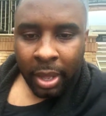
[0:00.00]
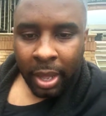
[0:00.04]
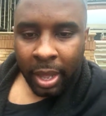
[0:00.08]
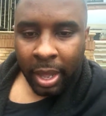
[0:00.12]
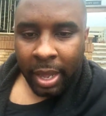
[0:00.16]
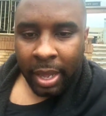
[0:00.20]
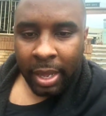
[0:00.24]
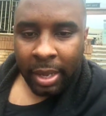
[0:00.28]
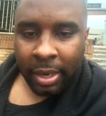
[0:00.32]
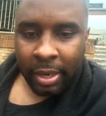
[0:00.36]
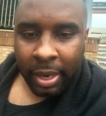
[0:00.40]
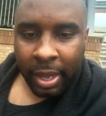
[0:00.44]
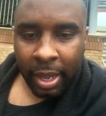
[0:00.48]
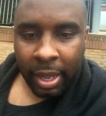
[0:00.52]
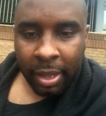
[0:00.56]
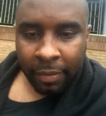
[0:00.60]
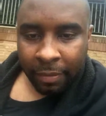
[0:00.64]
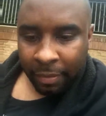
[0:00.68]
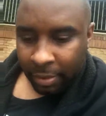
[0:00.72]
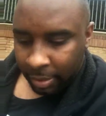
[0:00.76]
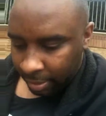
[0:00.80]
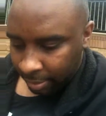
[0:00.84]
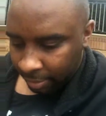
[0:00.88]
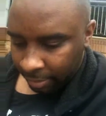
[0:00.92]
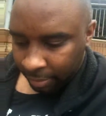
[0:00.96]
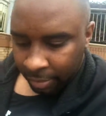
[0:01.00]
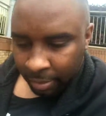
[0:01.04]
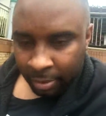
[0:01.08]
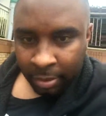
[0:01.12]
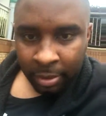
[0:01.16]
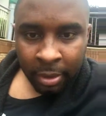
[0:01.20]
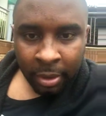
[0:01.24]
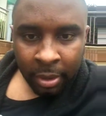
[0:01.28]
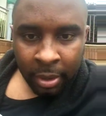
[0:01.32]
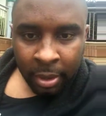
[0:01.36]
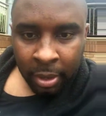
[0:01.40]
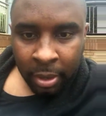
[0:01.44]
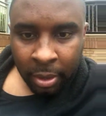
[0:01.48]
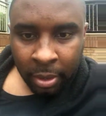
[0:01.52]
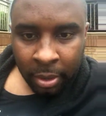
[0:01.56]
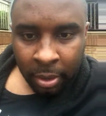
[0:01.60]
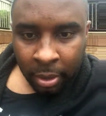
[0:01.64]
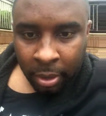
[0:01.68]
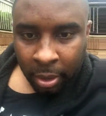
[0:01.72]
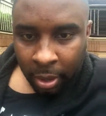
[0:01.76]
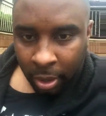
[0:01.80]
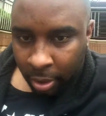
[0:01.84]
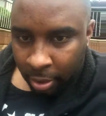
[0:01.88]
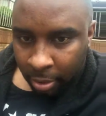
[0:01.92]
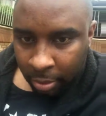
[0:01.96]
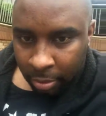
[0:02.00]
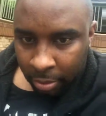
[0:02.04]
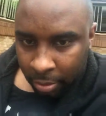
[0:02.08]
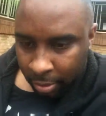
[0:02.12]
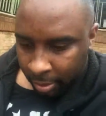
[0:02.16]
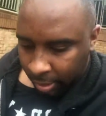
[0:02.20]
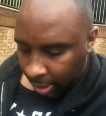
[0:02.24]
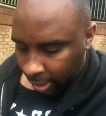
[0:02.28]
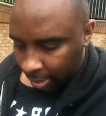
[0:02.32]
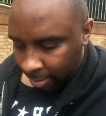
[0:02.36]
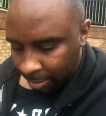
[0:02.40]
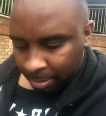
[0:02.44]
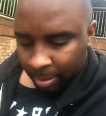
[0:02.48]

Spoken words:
Hey, David. Oh, okay,